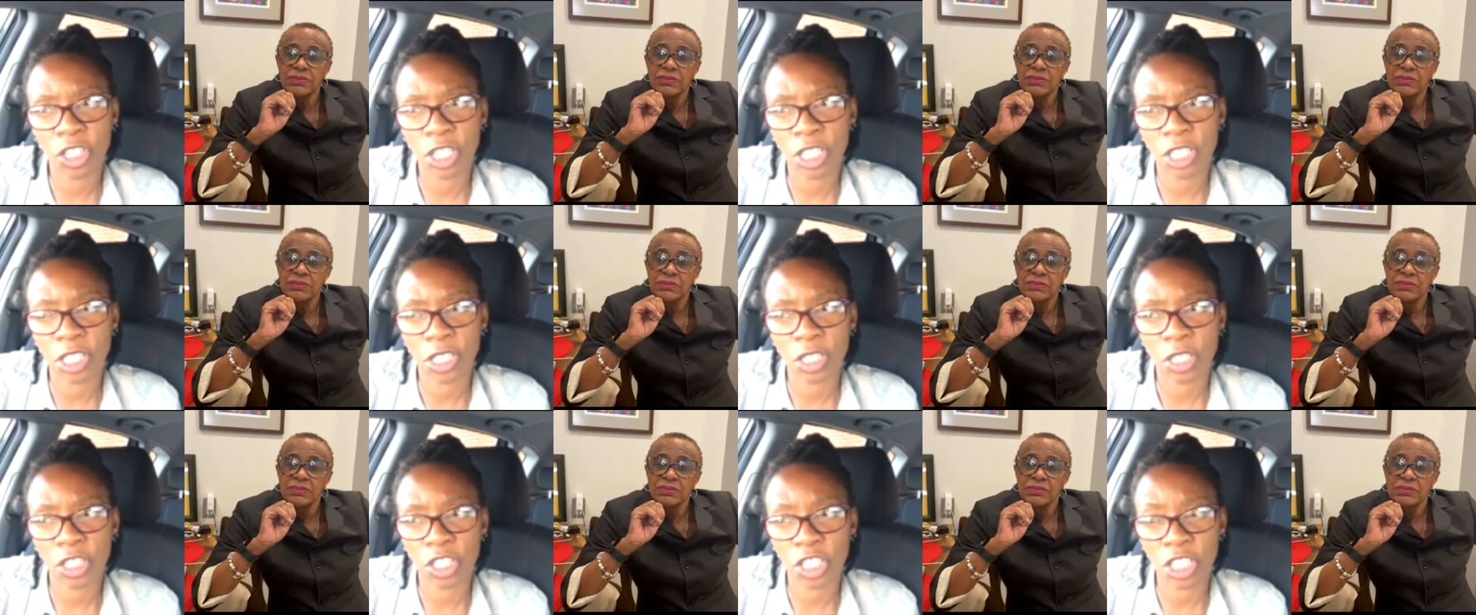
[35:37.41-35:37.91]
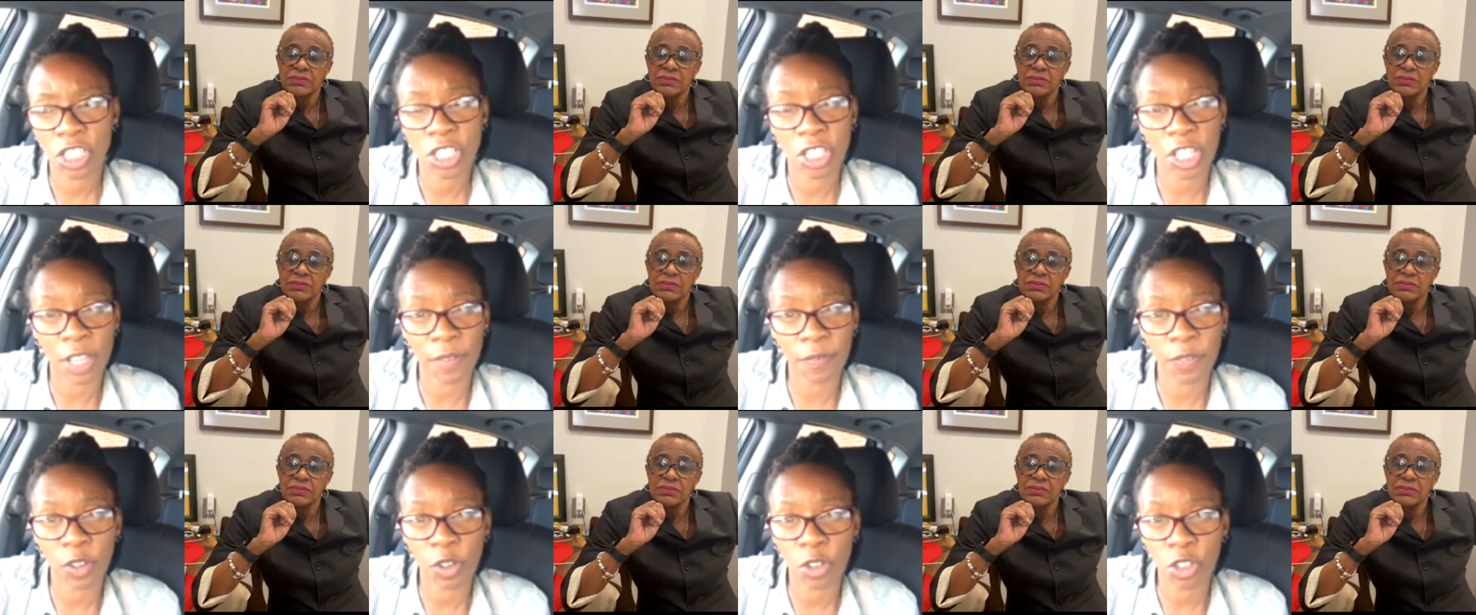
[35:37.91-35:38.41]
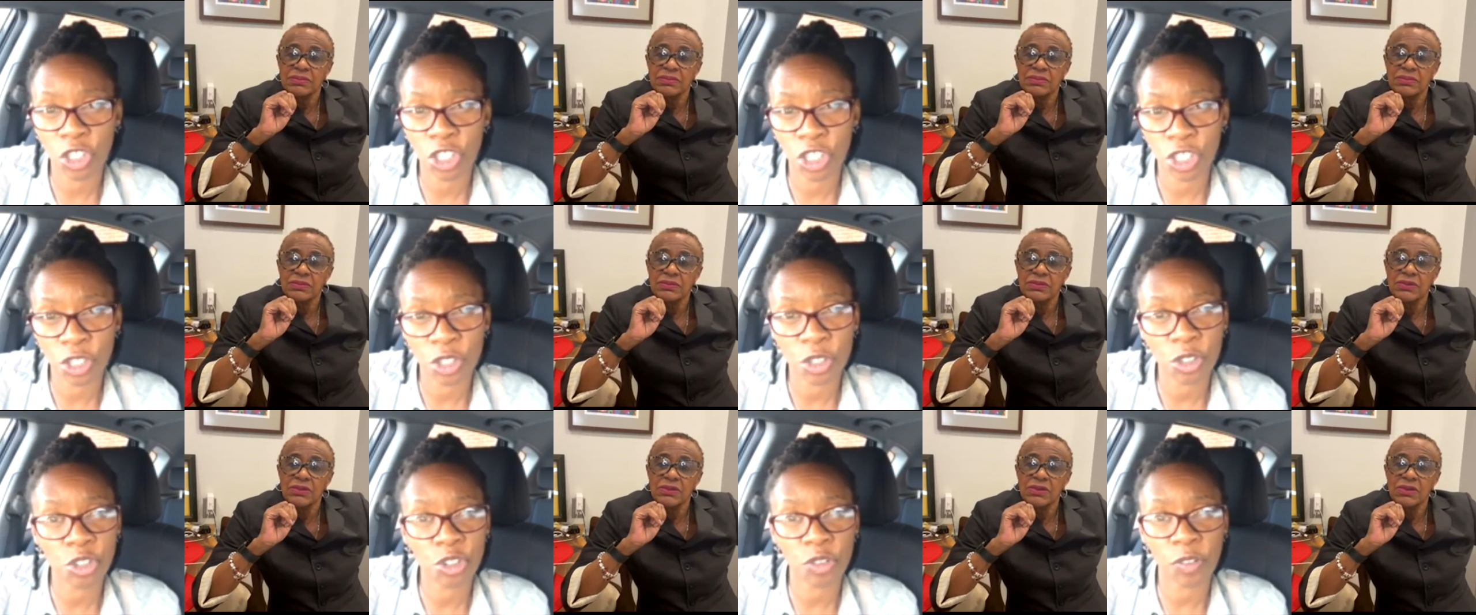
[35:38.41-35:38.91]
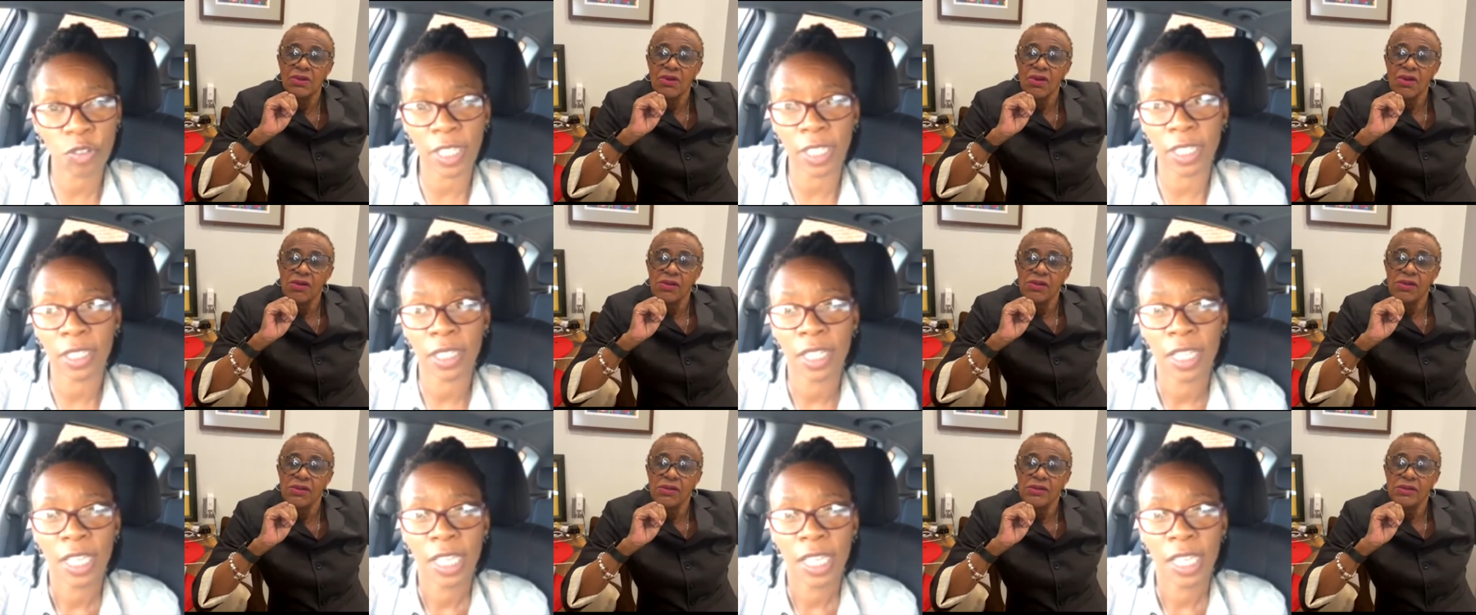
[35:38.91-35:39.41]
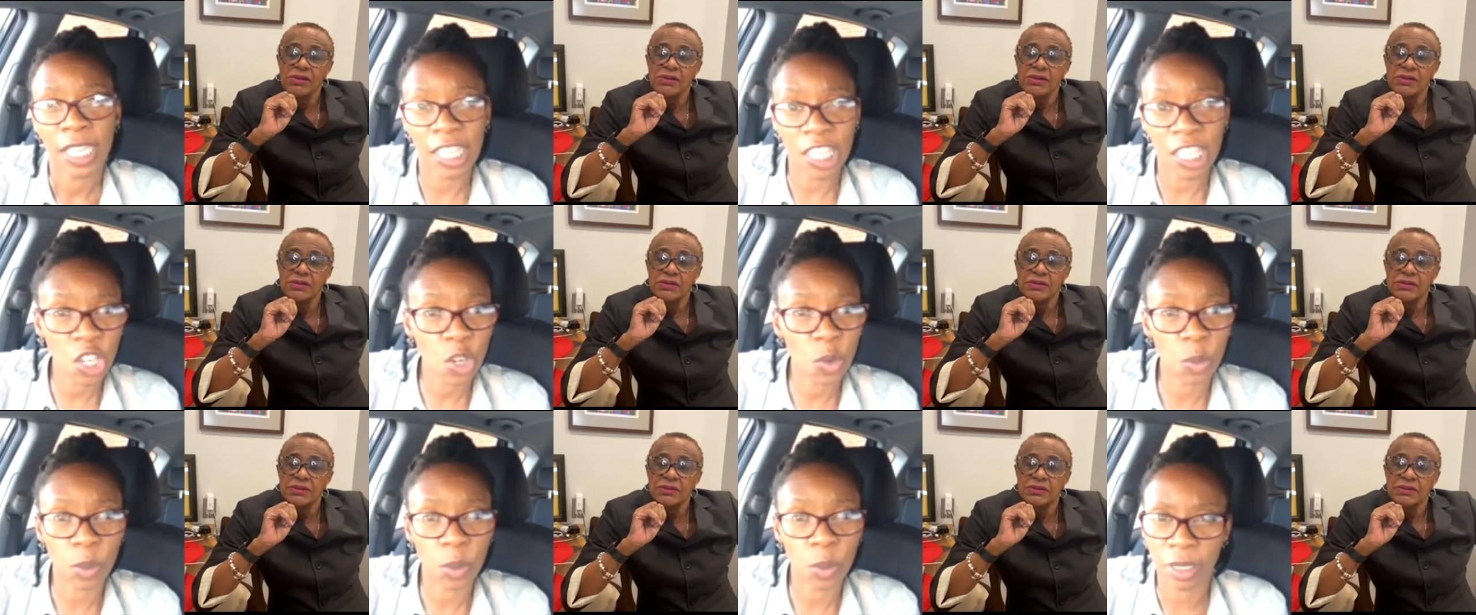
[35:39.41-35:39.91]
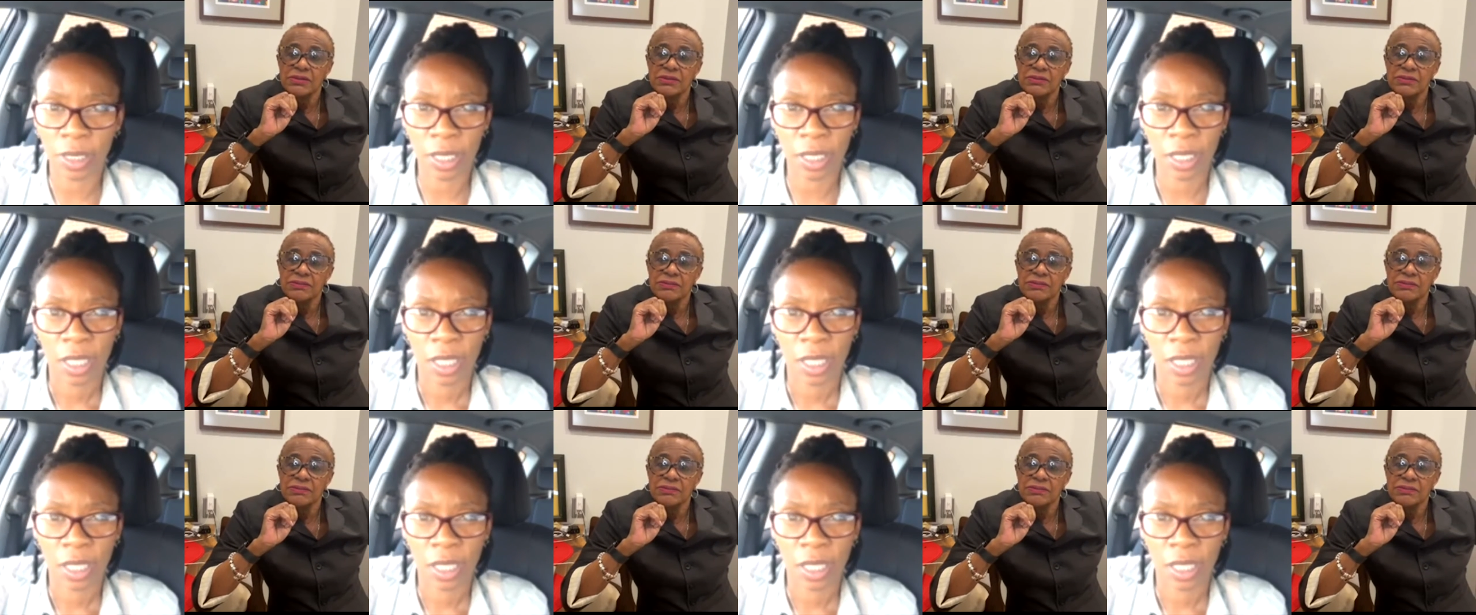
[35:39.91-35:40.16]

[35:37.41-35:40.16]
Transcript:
Speaker 1: Just love your children equally.